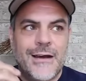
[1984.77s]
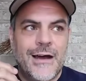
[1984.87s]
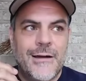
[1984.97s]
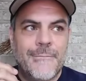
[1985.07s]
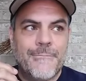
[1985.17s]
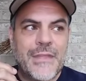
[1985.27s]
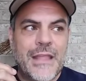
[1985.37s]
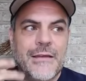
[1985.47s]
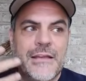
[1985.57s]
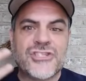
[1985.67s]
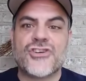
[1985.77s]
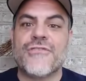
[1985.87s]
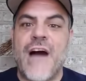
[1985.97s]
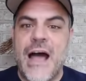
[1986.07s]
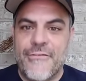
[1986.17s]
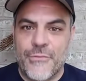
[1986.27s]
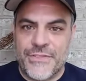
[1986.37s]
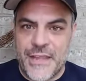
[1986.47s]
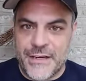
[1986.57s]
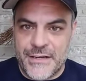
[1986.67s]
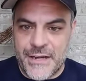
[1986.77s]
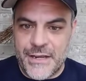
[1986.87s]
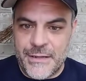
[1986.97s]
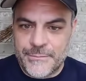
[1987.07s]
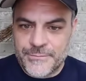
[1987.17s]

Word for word: um, survive with dignity.